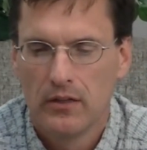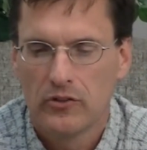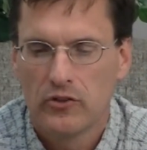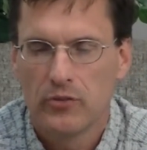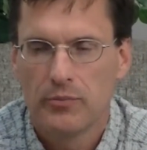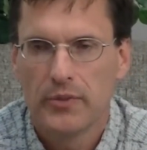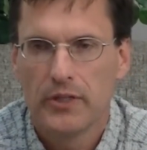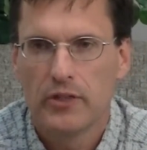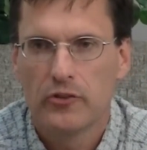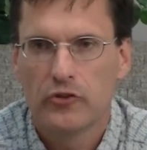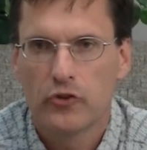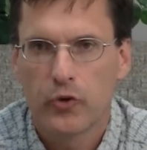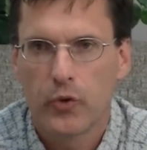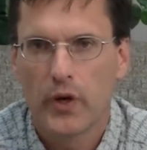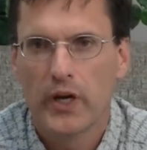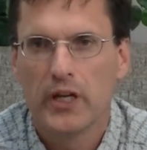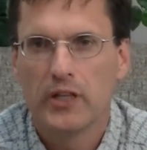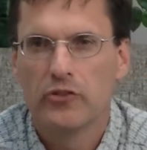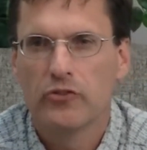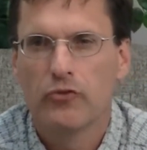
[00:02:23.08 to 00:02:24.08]
to be a
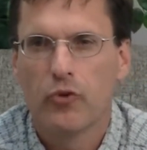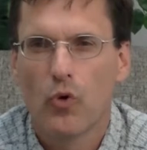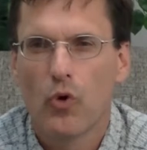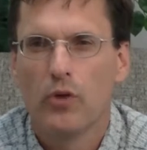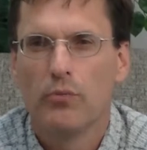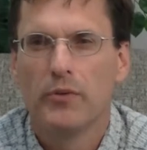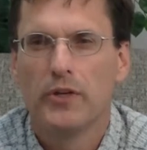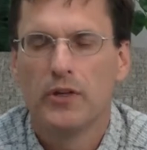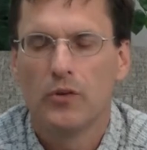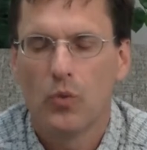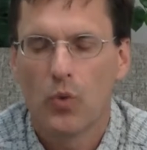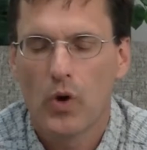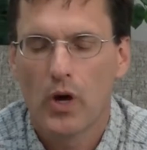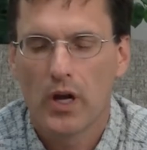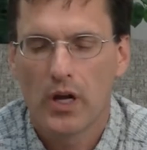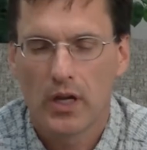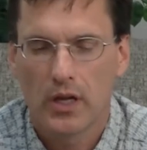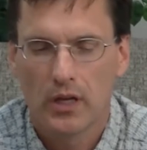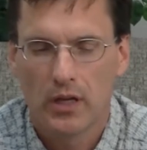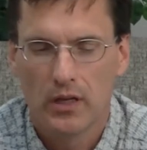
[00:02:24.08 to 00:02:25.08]
transforming
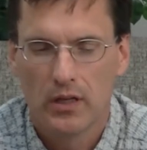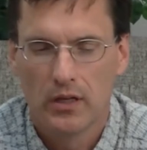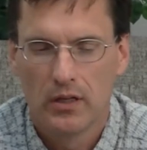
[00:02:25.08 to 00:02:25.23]
way